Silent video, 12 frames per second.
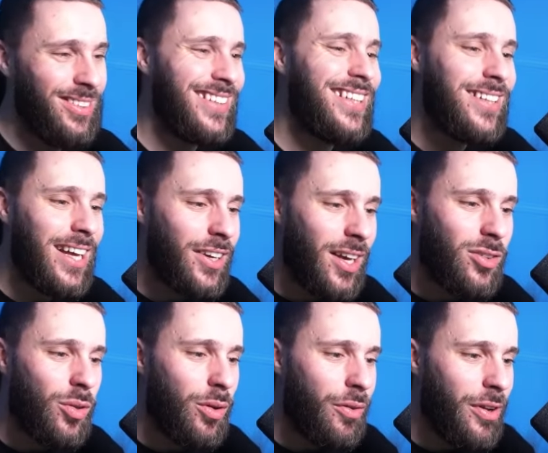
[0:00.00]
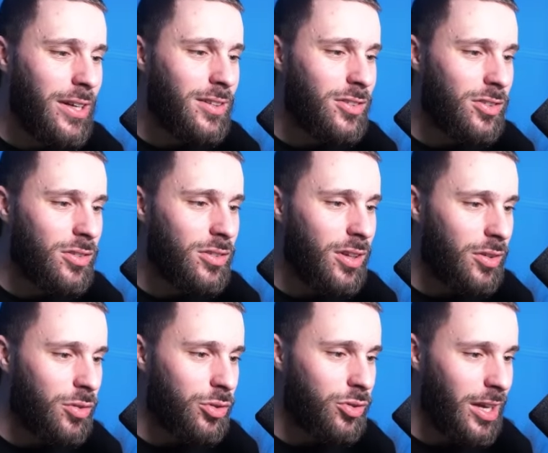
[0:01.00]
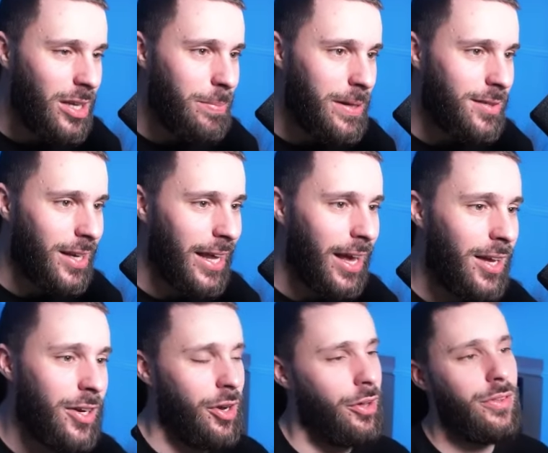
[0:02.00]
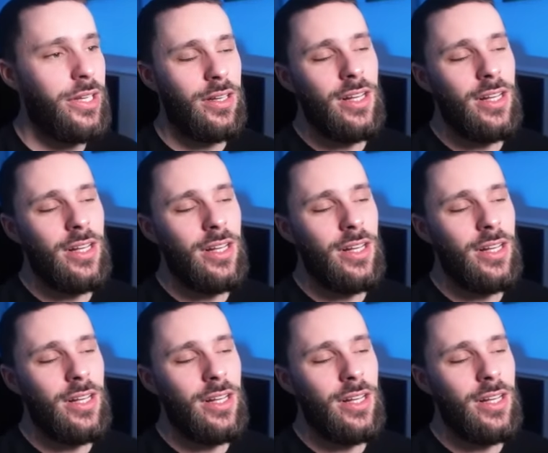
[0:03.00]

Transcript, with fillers: Is that a nice holo effect? It just looks like it's got shiny bits in it. I don't know.